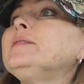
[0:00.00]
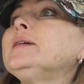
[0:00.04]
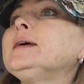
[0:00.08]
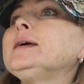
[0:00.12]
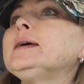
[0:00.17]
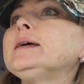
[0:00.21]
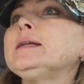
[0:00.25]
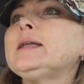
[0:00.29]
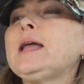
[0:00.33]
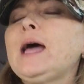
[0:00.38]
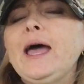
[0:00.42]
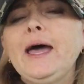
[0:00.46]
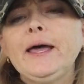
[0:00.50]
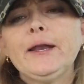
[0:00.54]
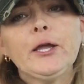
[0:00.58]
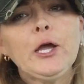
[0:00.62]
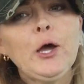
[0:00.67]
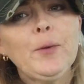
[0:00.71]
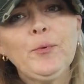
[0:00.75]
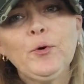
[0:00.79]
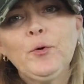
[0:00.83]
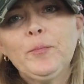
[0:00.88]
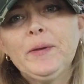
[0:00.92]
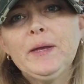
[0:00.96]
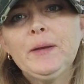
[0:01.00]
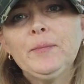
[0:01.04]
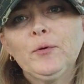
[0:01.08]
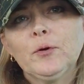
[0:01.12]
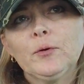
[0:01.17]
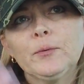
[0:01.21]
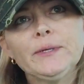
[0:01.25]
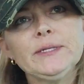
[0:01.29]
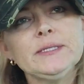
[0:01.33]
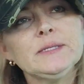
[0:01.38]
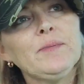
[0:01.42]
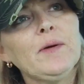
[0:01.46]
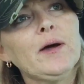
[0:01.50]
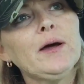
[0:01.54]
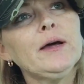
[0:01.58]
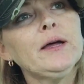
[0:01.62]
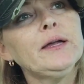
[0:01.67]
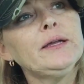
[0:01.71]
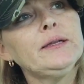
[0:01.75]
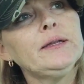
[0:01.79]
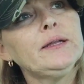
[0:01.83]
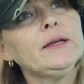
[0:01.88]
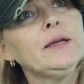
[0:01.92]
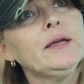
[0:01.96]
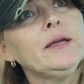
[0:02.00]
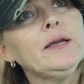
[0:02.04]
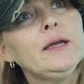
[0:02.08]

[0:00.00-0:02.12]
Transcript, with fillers: And I had a couple of people respond